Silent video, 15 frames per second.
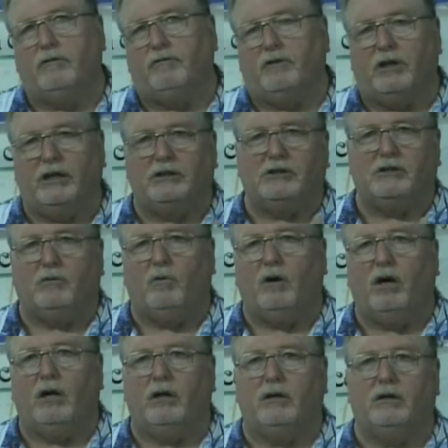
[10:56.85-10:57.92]
Valencia
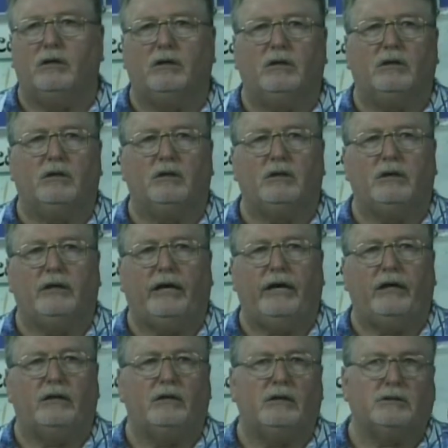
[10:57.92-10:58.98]
Water,
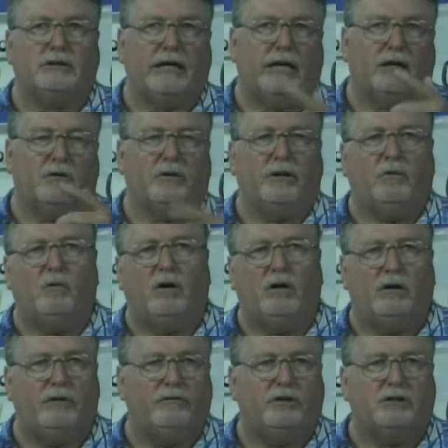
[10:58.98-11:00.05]
and the Santa Clarita
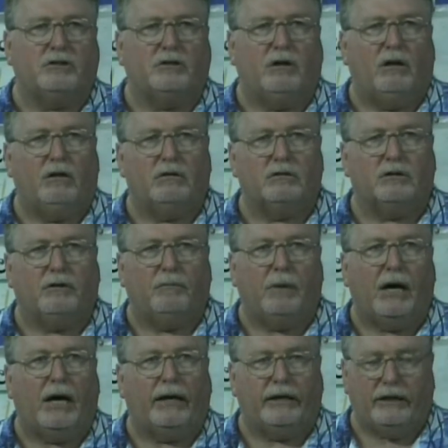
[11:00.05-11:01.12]
Water Division, all
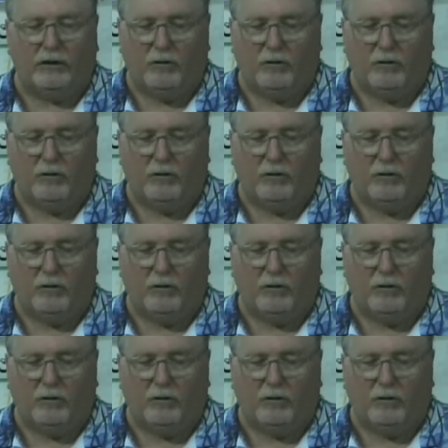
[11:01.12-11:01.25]
combined